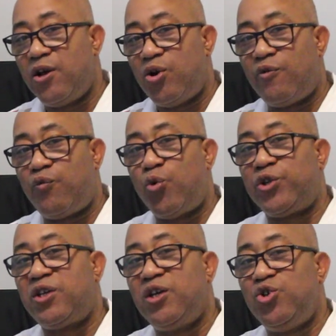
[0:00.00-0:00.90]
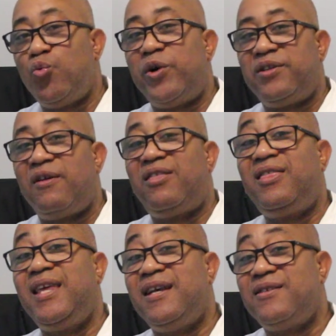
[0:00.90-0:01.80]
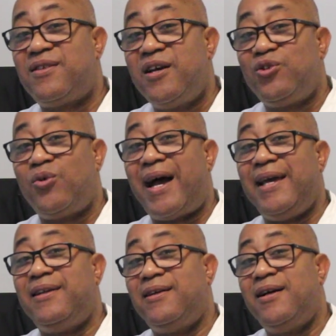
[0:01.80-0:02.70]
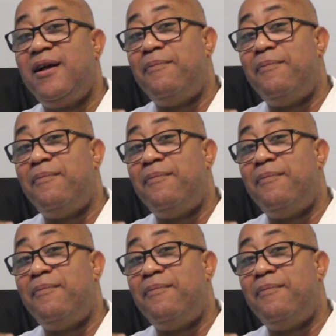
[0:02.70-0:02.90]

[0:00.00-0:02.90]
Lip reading: of what you want things to either